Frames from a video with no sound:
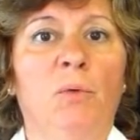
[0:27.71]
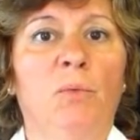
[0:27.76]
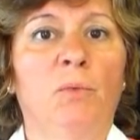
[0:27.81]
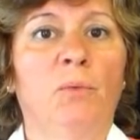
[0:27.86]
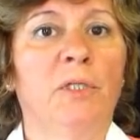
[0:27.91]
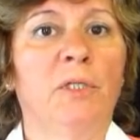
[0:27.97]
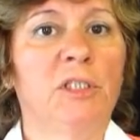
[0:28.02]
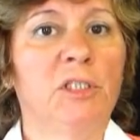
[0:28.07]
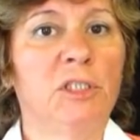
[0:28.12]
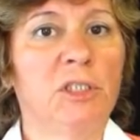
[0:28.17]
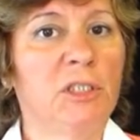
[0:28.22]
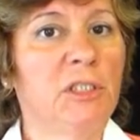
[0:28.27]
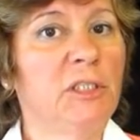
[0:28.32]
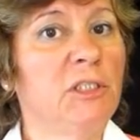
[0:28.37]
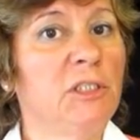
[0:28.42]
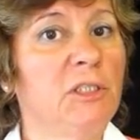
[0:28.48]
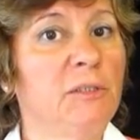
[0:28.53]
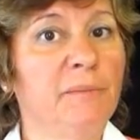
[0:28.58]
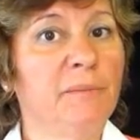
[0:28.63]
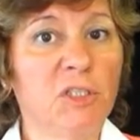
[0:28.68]
which
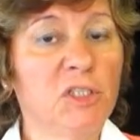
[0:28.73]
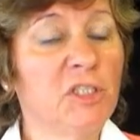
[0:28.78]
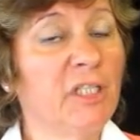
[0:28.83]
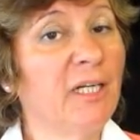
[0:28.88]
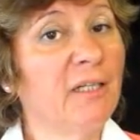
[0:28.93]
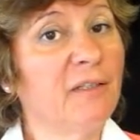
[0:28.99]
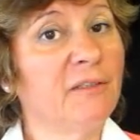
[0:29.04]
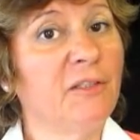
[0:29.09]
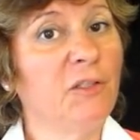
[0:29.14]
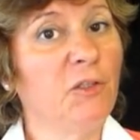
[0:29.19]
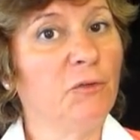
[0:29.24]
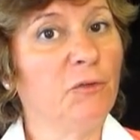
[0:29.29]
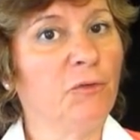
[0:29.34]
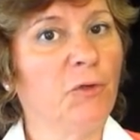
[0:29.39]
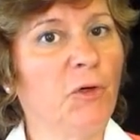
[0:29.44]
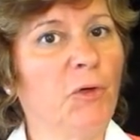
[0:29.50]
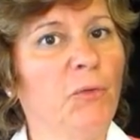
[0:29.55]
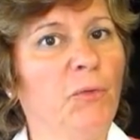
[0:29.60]
is much healthier for